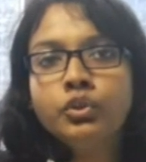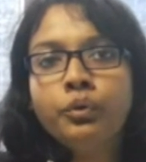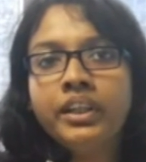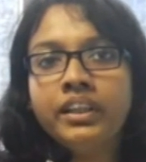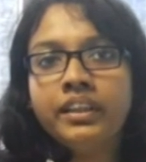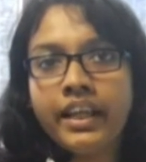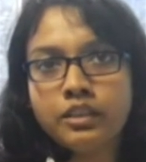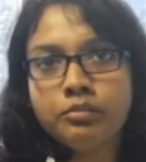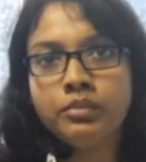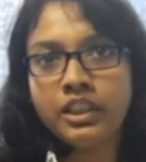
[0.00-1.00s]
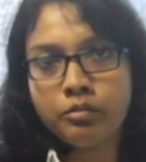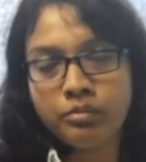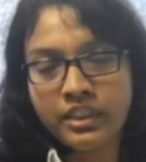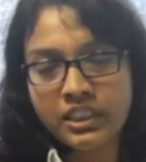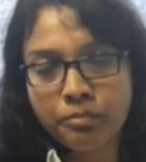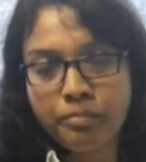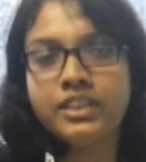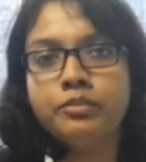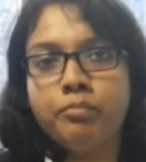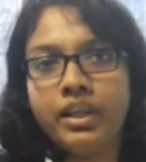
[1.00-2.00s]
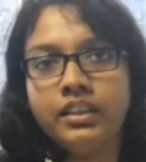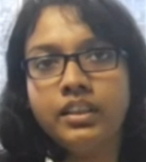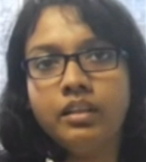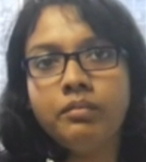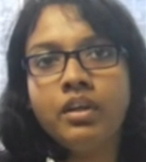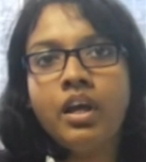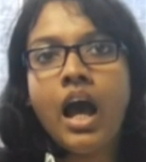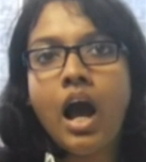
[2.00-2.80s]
So in this perspective,